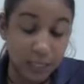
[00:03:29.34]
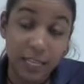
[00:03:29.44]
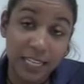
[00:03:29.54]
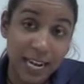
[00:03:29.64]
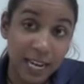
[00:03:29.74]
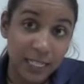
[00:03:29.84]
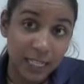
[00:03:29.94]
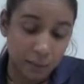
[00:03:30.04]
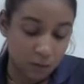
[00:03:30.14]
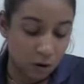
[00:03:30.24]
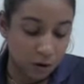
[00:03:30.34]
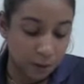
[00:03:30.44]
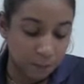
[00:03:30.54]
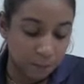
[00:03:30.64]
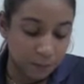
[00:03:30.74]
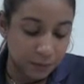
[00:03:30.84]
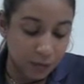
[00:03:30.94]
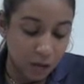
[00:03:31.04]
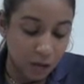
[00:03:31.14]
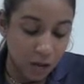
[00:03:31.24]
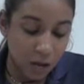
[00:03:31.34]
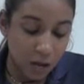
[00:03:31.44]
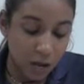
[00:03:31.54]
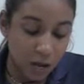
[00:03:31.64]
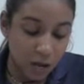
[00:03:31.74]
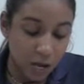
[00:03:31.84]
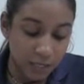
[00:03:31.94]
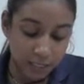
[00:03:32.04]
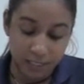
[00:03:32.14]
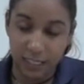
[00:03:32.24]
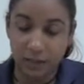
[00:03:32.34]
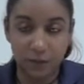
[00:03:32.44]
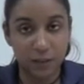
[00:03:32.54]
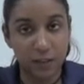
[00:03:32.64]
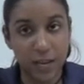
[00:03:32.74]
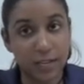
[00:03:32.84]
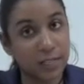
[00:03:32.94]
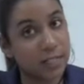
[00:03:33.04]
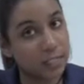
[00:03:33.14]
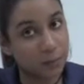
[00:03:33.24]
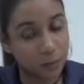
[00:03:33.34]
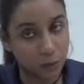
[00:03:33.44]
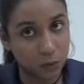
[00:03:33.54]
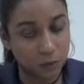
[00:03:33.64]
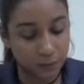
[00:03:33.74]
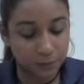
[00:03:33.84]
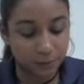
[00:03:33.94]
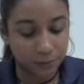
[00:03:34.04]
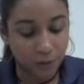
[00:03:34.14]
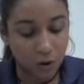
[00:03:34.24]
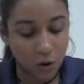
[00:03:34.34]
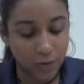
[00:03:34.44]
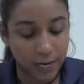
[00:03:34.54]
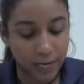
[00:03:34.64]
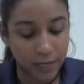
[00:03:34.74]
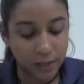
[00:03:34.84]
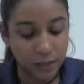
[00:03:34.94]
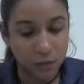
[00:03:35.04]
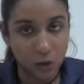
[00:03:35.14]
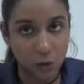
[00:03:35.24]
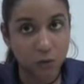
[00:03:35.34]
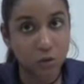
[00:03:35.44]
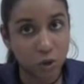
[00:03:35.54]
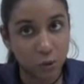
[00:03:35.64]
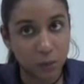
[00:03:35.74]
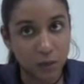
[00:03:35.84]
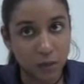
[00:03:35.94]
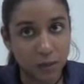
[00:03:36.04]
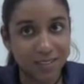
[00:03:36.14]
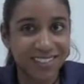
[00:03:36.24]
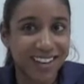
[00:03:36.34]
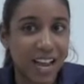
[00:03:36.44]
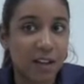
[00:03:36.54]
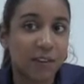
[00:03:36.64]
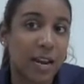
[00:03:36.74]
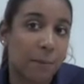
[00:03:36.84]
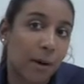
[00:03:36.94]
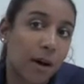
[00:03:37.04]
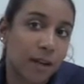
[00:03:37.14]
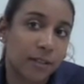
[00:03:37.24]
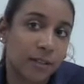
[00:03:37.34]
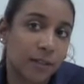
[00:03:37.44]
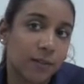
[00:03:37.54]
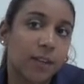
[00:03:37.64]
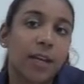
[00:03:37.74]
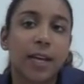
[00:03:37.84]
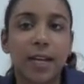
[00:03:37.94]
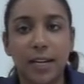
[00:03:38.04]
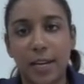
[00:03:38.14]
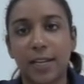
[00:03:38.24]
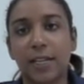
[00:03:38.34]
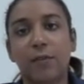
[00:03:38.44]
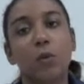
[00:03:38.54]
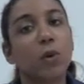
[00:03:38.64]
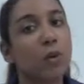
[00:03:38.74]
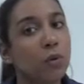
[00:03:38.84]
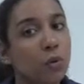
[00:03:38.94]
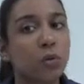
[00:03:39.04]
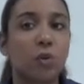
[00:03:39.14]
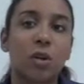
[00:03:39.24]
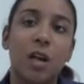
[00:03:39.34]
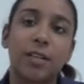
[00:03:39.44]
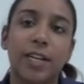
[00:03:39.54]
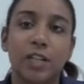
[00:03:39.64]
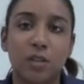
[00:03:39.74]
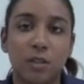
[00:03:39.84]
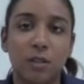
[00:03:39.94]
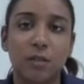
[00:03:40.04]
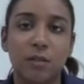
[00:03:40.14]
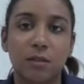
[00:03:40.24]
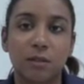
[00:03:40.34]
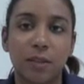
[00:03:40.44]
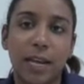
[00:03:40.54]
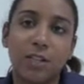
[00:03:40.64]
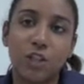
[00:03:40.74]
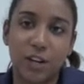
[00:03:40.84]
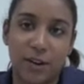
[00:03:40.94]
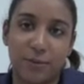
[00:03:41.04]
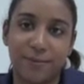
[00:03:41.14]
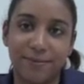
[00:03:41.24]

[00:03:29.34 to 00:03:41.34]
and the antonyms are undeceive and disabuse. Okay, so dupe. Does it have a positive, a negative, or a neutral connotation? Answer now.